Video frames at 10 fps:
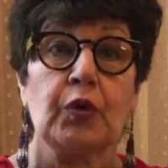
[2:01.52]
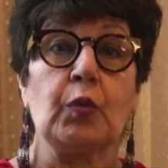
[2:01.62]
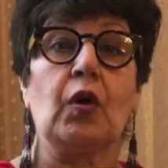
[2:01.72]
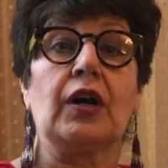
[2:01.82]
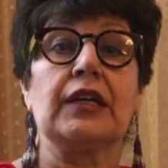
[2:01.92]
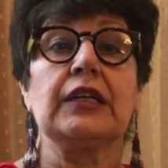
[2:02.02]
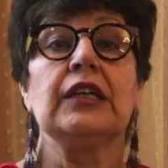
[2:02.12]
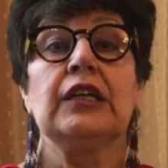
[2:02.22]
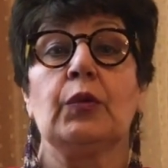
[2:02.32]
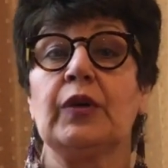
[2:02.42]
we're walking,
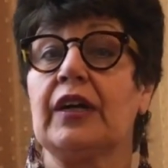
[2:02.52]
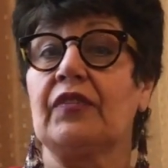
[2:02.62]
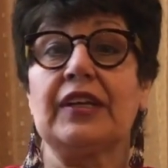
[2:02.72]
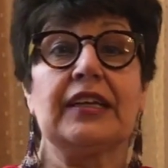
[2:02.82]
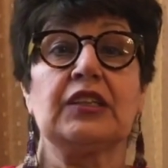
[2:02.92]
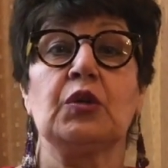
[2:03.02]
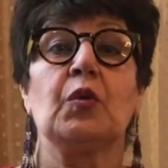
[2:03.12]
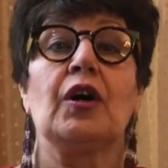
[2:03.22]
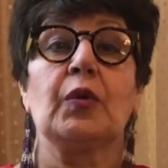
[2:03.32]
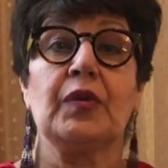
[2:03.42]
we have to get to
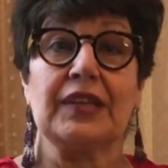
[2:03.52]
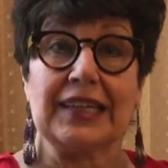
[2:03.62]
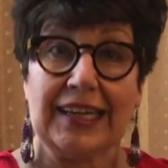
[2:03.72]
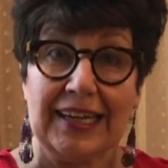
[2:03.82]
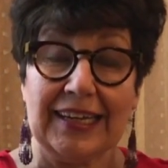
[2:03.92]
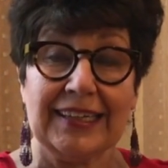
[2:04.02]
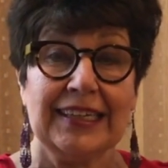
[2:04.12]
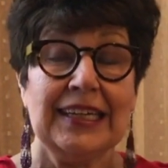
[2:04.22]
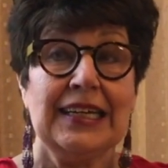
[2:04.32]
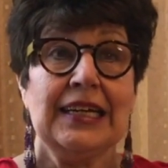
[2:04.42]
walk with a cane.
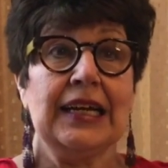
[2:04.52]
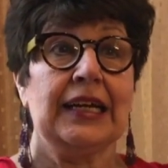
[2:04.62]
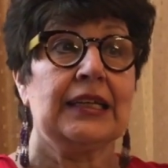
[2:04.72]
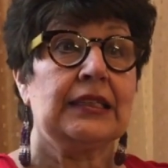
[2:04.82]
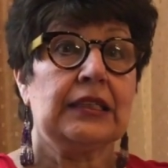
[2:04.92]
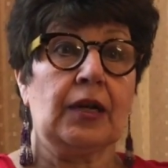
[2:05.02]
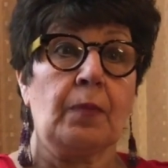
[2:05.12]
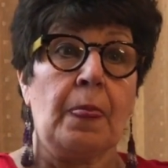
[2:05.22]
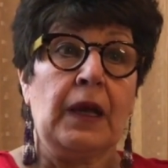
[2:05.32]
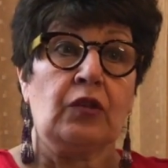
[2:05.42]
And uh,
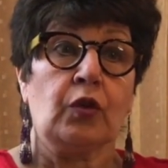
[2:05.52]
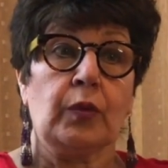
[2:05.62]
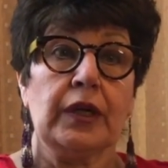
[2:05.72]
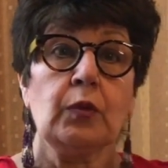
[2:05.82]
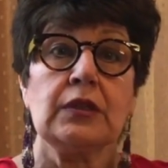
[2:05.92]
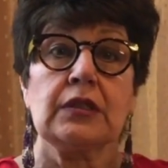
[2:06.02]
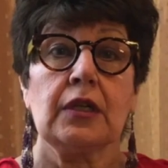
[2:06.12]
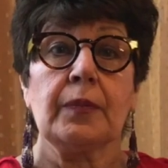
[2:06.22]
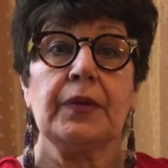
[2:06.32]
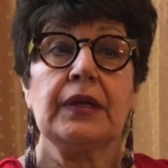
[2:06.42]
so it was
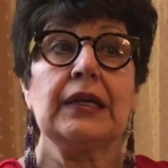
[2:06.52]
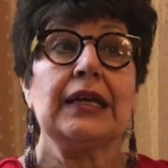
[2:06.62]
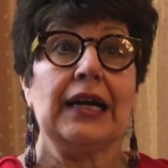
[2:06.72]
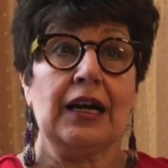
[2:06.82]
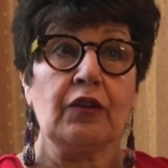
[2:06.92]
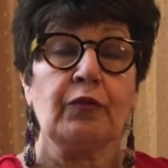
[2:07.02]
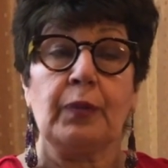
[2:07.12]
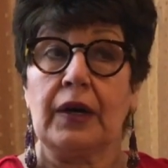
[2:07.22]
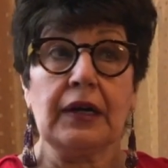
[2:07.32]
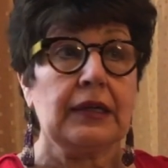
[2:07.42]
going to be out of
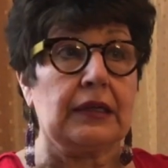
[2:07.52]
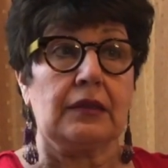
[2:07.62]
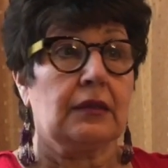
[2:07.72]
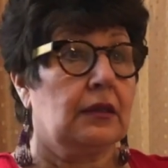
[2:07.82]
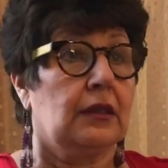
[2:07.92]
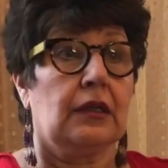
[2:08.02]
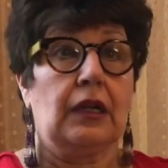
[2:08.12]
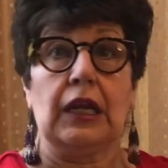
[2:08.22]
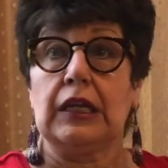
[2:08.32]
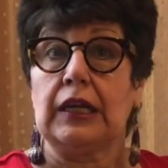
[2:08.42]
pocket
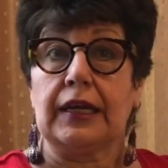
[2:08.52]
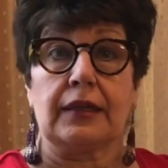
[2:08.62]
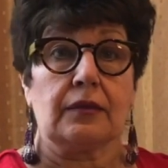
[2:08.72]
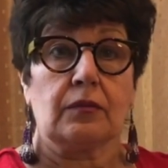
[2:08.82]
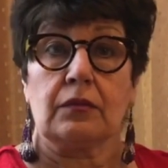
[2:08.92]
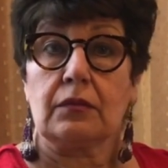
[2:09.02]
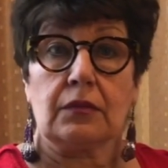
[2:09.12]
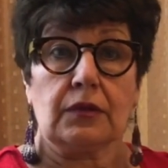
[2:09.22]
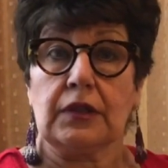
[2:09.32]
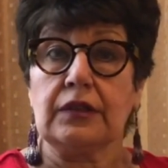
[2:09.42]
like
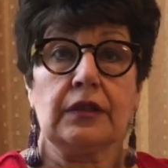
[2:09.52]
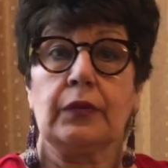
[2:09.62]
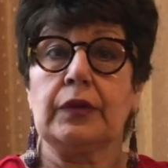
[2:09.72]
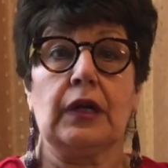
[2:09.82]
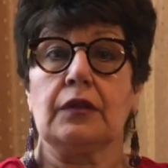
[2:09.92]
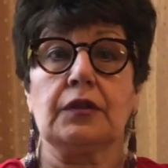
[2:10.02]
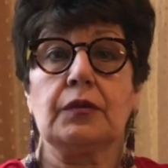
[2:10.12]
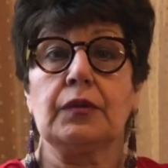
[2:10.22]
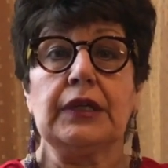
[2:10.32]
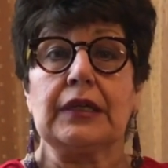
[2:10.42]
$600 a
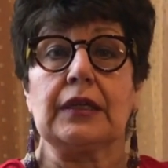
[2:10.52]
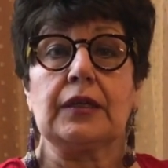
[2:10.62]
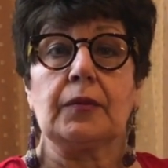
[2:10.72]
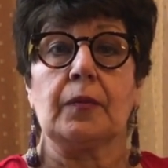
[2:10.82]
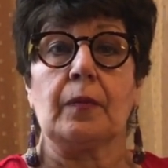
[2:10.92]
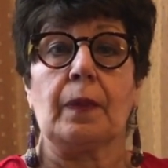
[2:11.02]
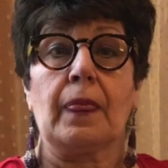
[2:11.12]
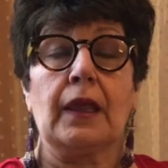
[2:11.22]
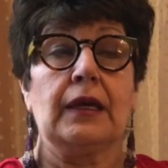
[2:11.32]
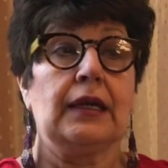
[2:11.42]
week.
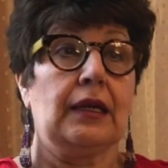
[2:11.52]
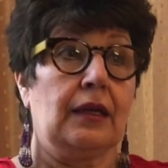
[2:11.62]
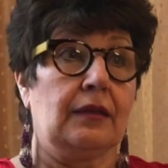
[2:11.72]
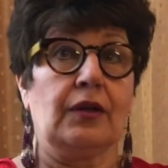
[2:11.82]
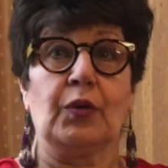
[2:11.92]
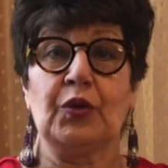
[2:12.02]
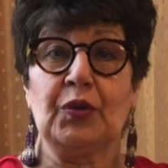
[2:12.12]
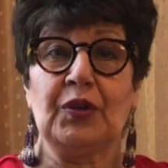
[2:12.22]
And when you